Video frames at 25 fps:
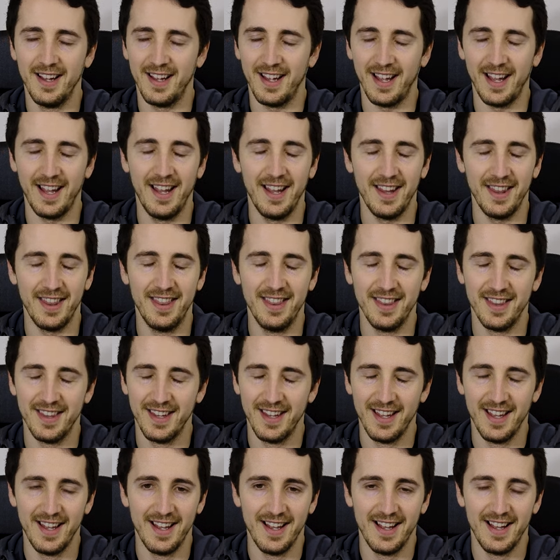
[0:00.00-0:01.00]
And
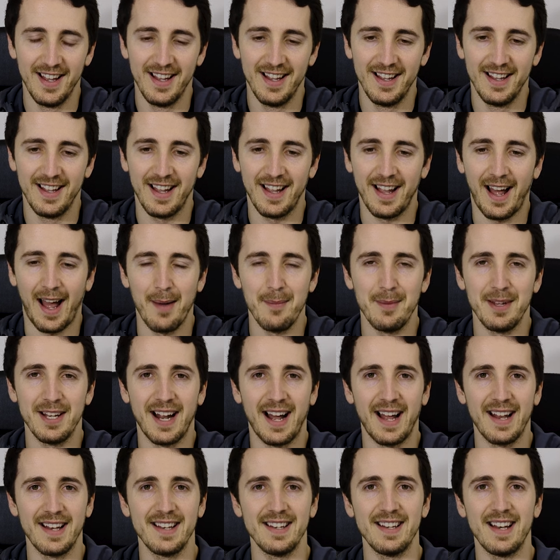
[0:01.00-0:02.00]
I mean,
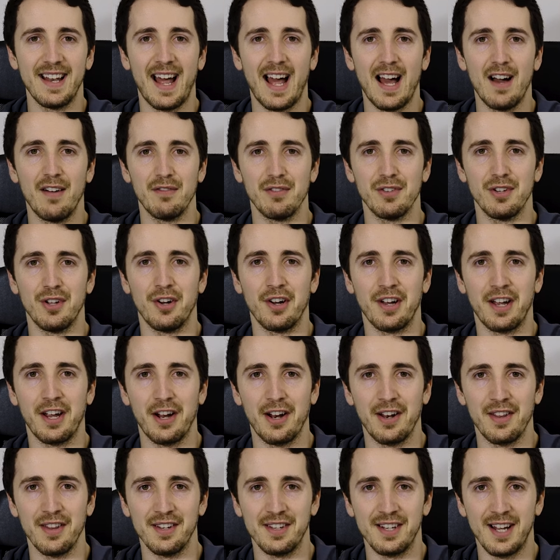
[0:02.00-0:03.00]
I didn't have long
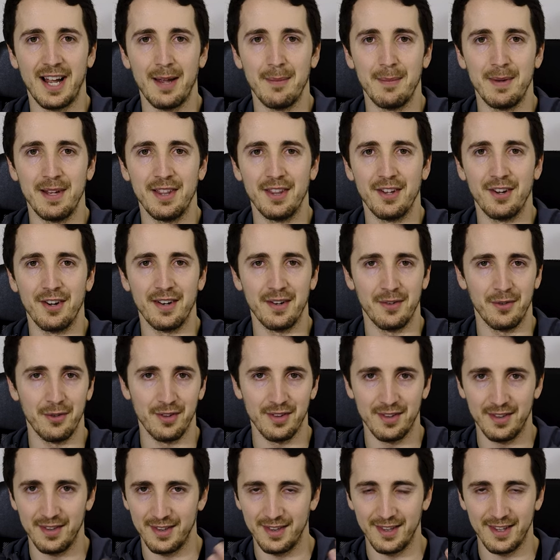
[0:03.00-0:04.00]
hair at the time either. It
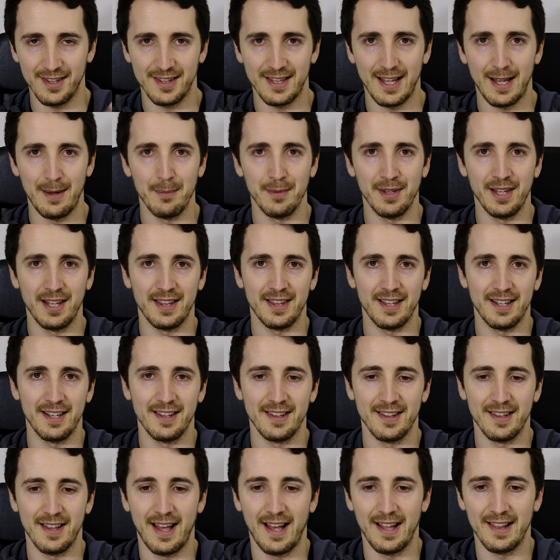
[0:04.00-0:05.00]
was the same length
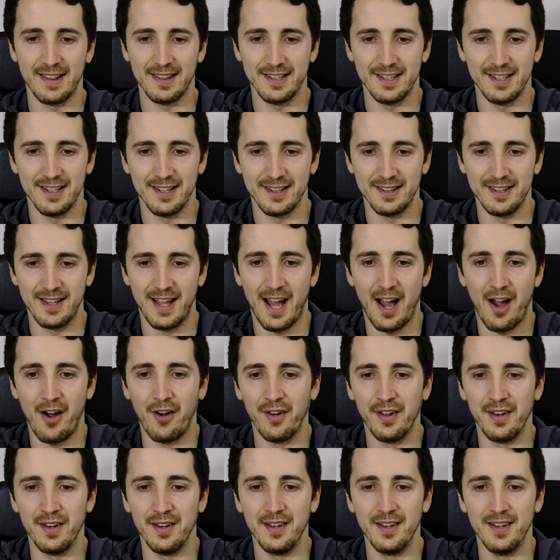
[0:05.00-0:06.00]
as it is
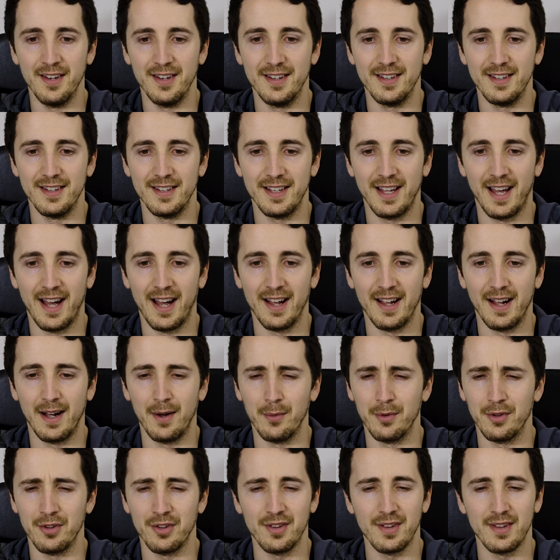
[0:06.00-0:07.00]
now. And yeah, I
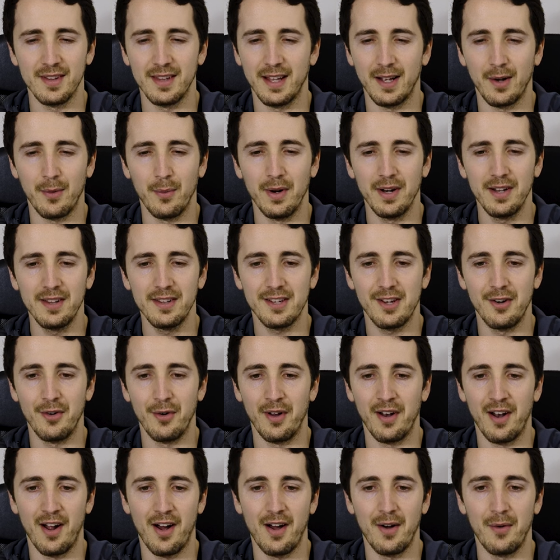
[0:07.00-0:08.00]
was just like, what is
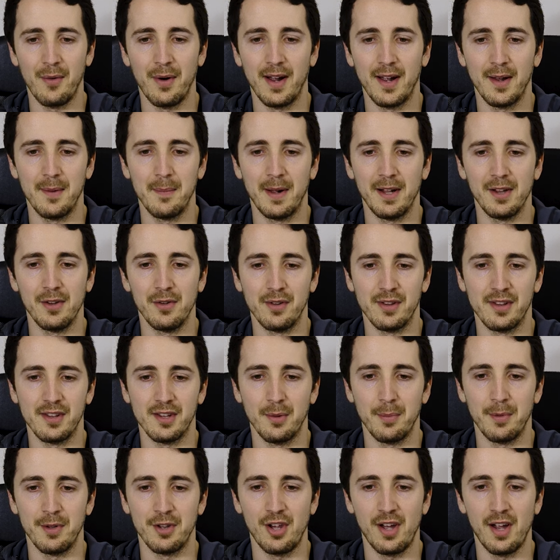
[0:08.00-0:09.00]
going on? Why am I losing
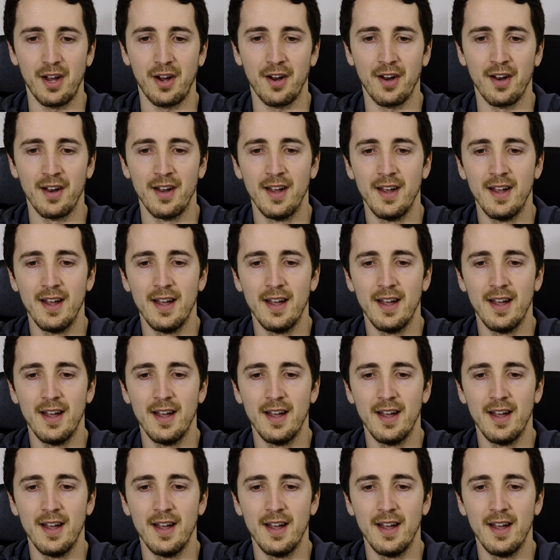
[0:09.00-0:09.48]
so much hair?